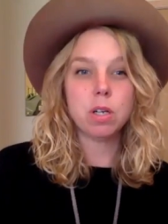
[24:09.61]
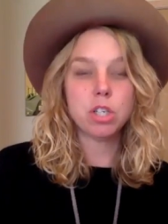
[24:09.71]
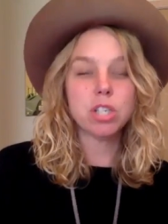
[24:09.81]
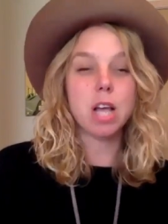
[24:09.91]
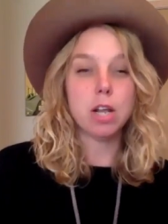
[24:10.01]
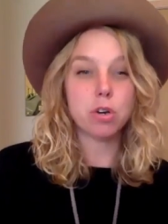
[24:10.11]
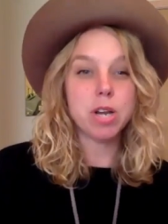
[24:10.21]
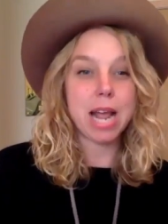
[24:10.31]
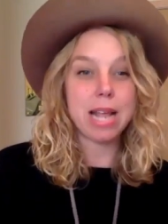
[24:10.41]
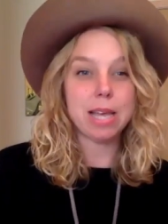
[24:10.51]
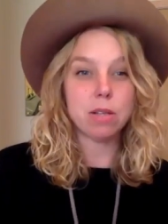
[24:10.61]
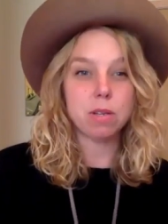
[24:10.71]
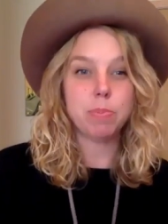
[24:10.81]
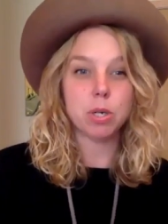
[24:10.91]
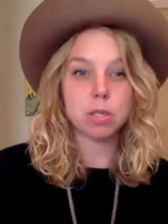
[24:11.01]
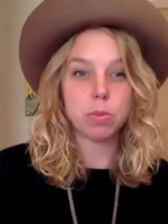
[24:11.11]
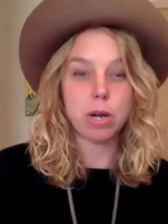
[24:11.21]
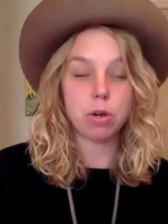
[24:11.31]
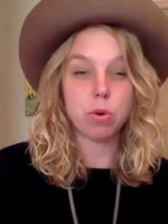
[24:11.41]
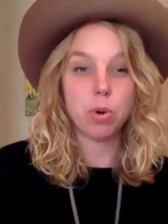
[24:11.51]
just under 9,000 books
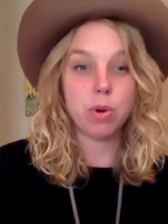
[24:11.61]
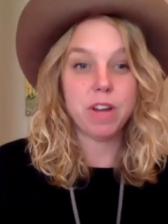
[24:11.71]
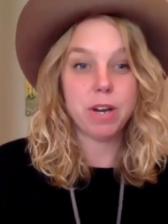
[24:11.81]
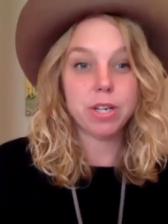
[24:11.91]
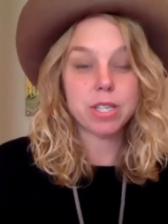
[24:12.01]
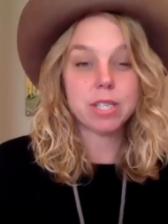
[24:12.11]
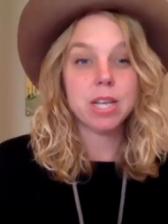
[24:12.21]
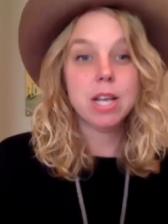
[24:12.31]
around coronavirus.